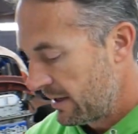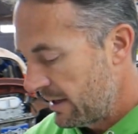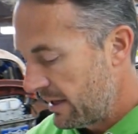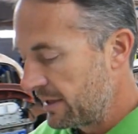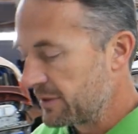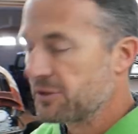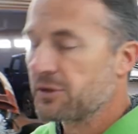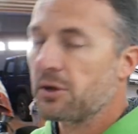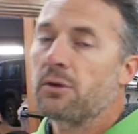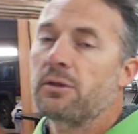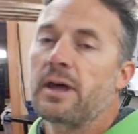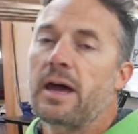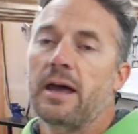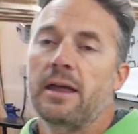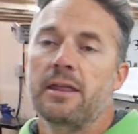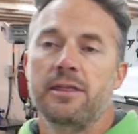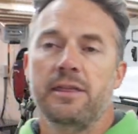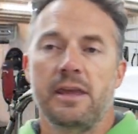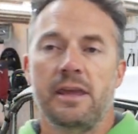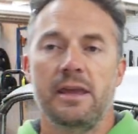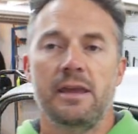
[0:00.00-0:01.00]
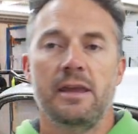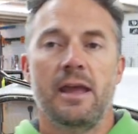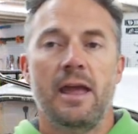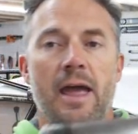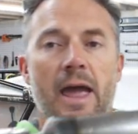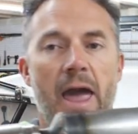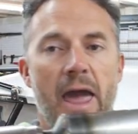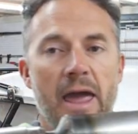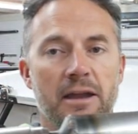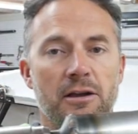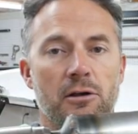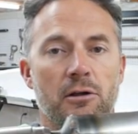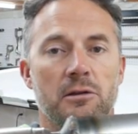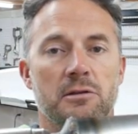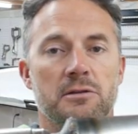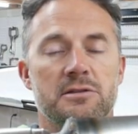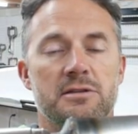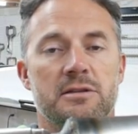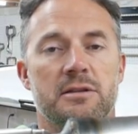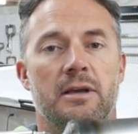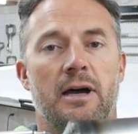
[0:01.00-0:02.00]
is so that the
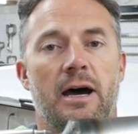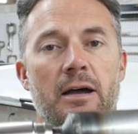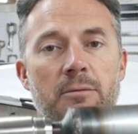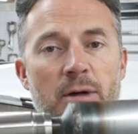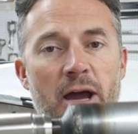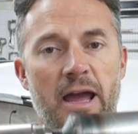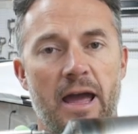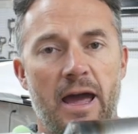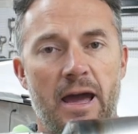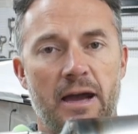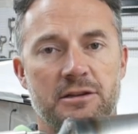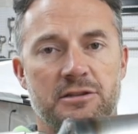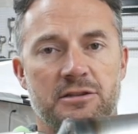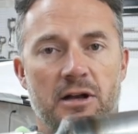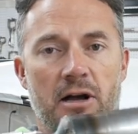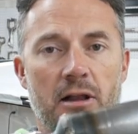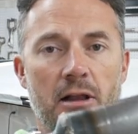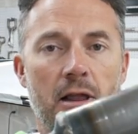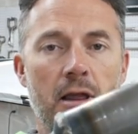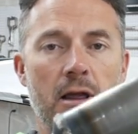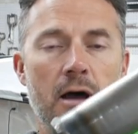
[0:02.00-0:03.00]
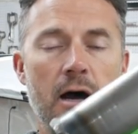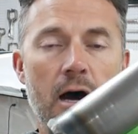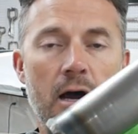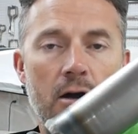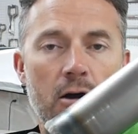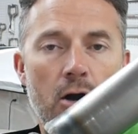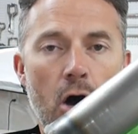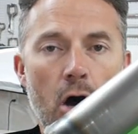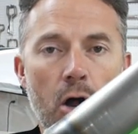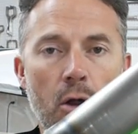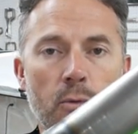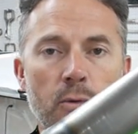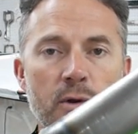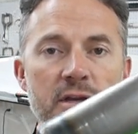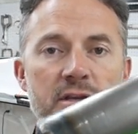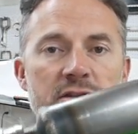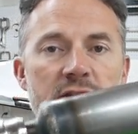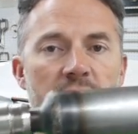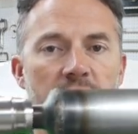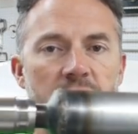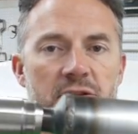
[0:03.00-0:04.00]
angles on my axle are
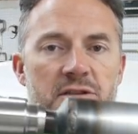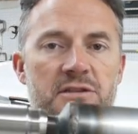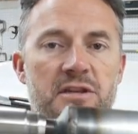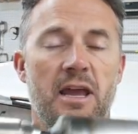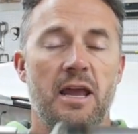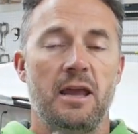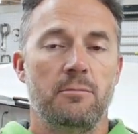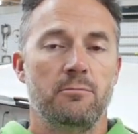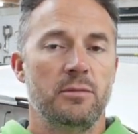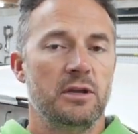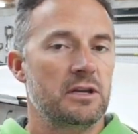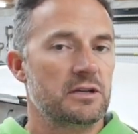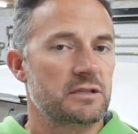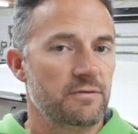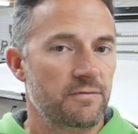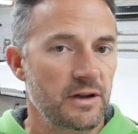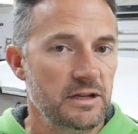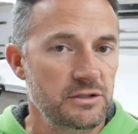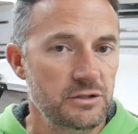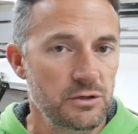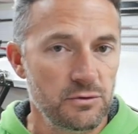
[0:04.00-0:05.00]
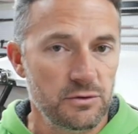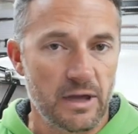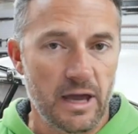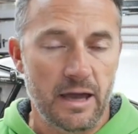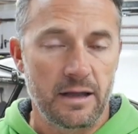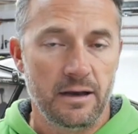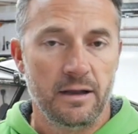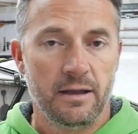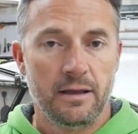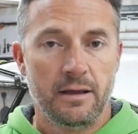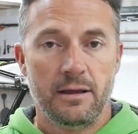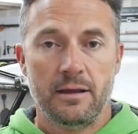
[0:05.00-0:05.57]
always the same because if I do that